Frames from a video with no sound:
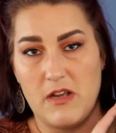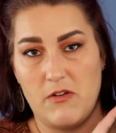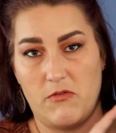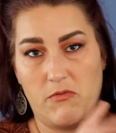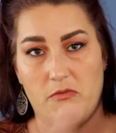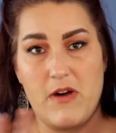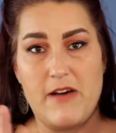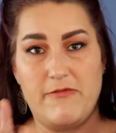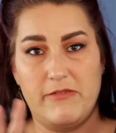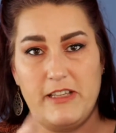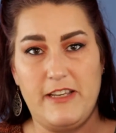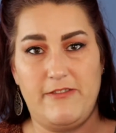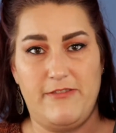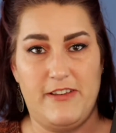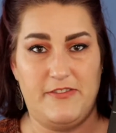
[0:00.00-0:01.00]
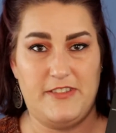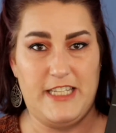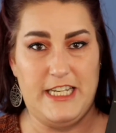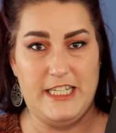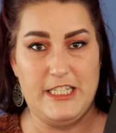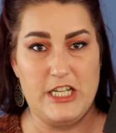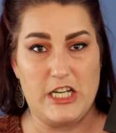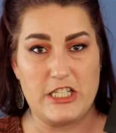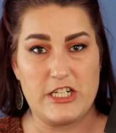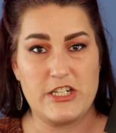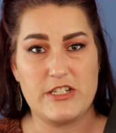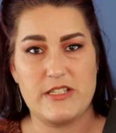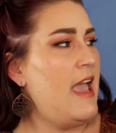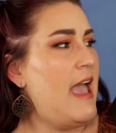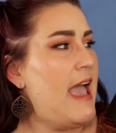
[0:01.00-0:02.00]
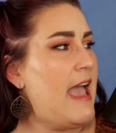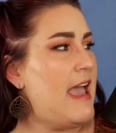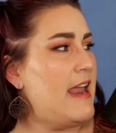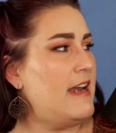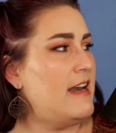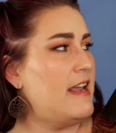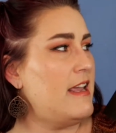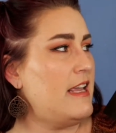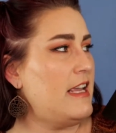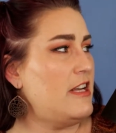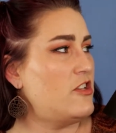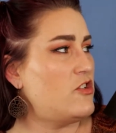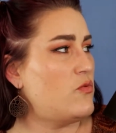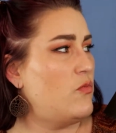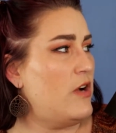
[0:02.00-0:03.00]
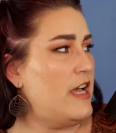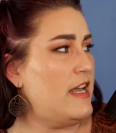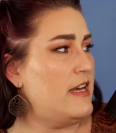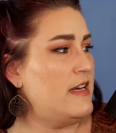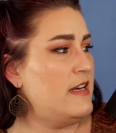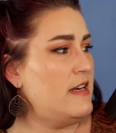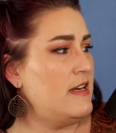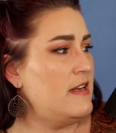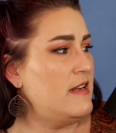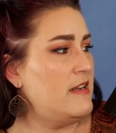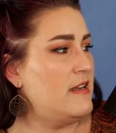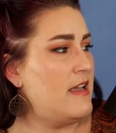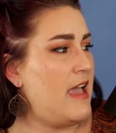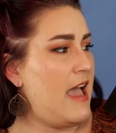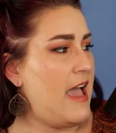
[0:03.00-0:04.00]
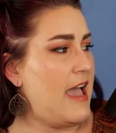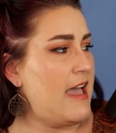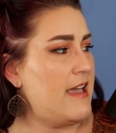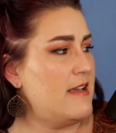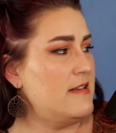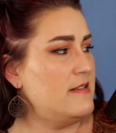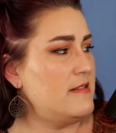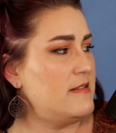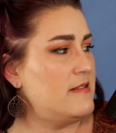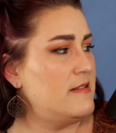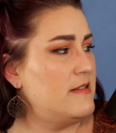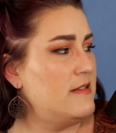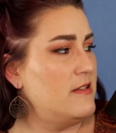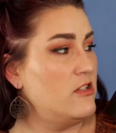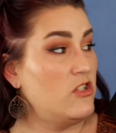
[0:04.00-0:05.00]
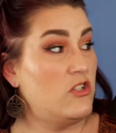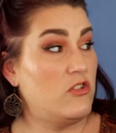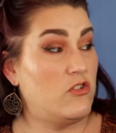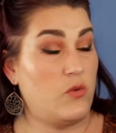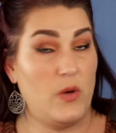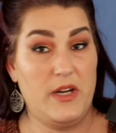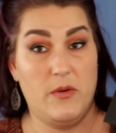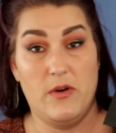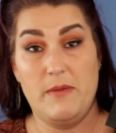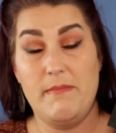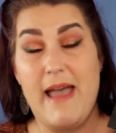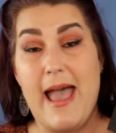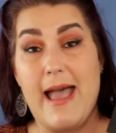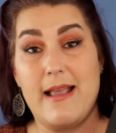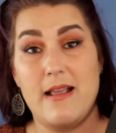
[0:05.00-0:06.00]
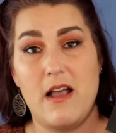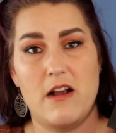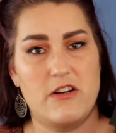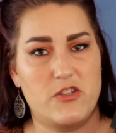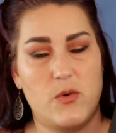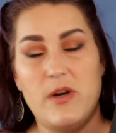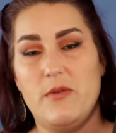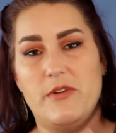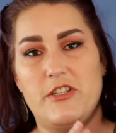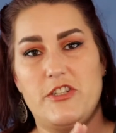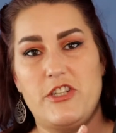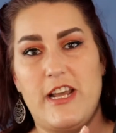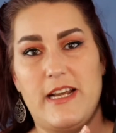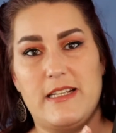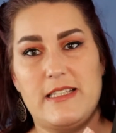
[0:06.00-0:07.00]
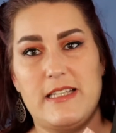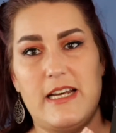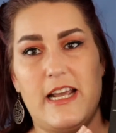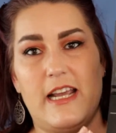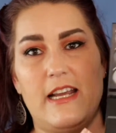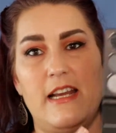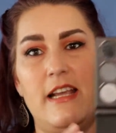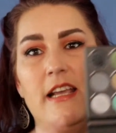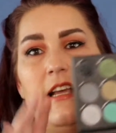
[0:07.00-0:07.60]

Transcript: roughly $15 and each one has 21 matte or 21 shades in it.